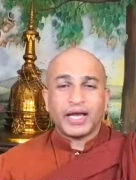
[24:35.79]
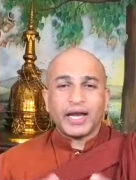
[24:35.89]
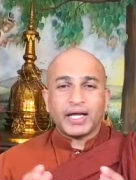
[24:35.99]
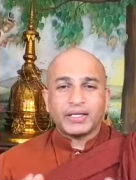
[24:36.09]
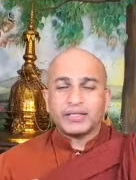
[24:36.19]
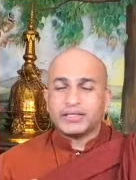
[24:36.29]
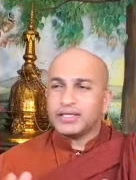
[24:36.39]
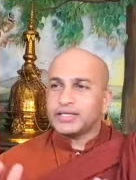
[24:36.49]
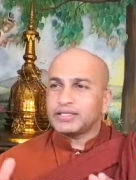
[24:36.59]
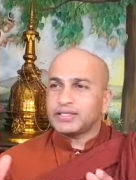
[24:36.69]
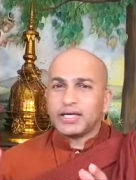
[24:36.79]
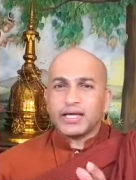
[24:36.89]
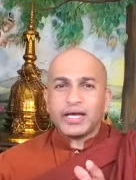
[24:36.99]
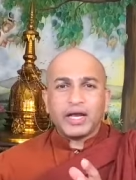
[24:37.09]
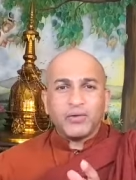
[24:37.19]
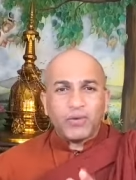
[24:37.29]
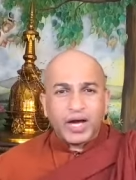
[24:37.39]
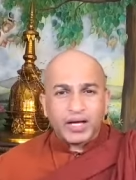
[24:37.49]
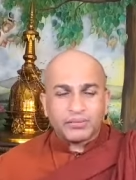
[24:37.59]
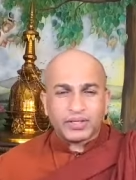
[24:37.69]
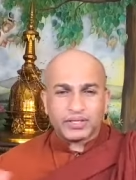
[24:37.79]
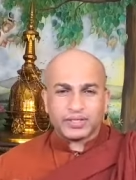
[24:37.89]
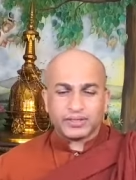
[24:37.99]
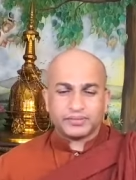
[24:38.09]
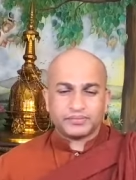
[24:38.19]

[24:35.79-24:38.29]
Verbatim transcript: Another thing is the environment.